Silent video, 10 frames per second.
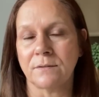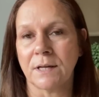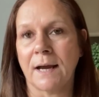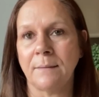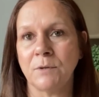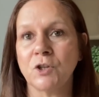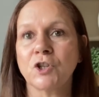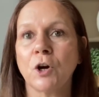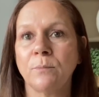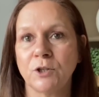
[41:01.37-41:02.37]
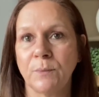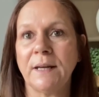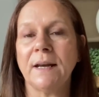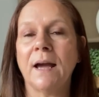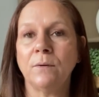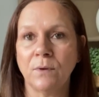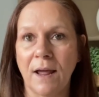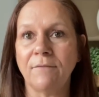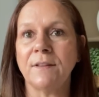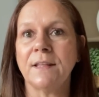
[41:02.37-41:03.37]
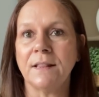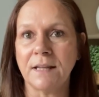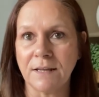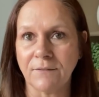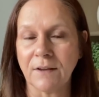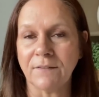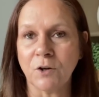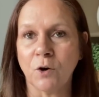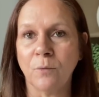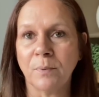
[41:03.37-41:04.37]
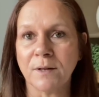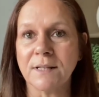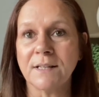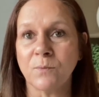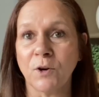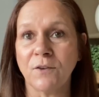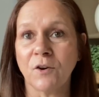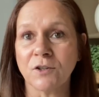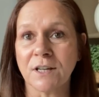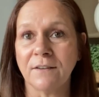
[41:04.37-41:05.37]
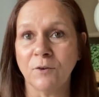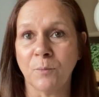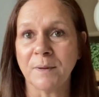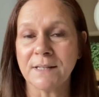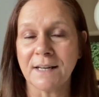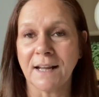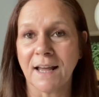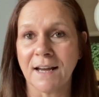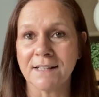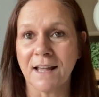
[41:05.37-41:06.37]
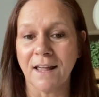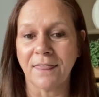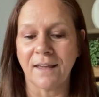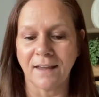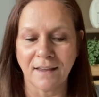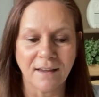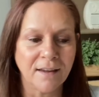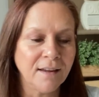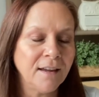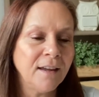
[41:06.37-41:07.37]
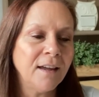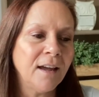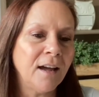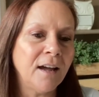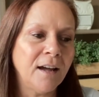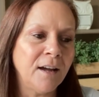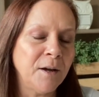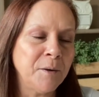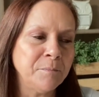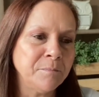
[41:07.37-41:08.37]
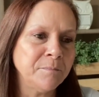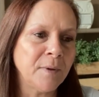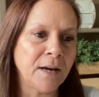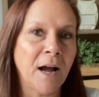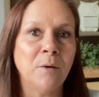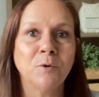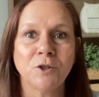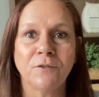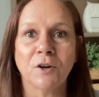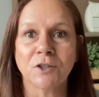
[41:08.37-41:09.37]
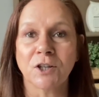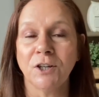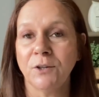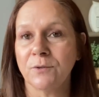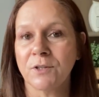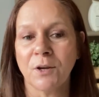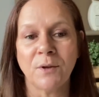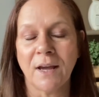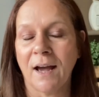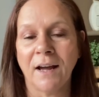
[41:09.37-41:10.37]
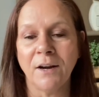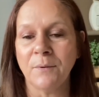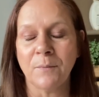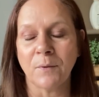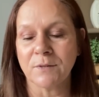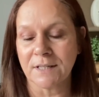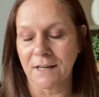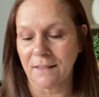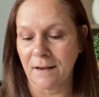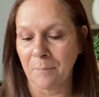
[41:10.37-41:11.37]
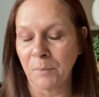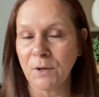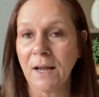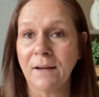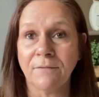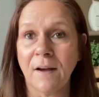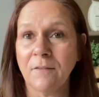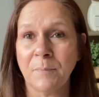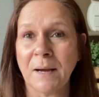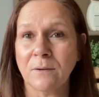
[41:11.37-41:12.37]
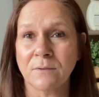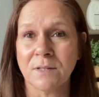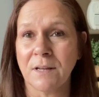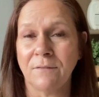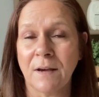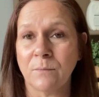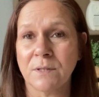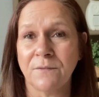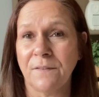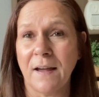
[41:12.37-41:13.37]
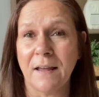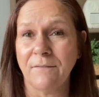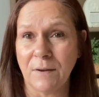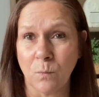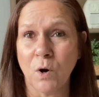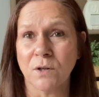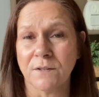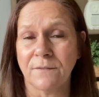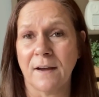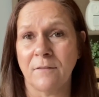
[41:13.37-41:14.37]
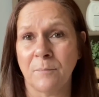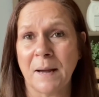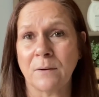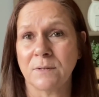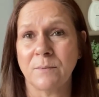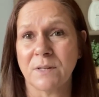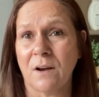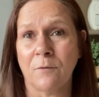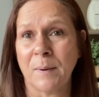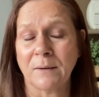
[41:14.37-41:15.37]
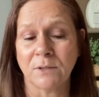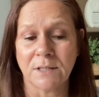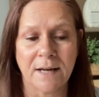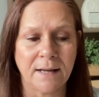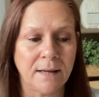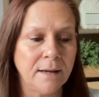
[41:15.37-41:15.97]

time you stop doing and everything that you've given up, because it's what you've got to give up, isn't it, guys, I think, and how much you've got to lose. So yeah, I know it won't stick at that, but yeah, £5, if that was if it was £5, it was £0.5 a day.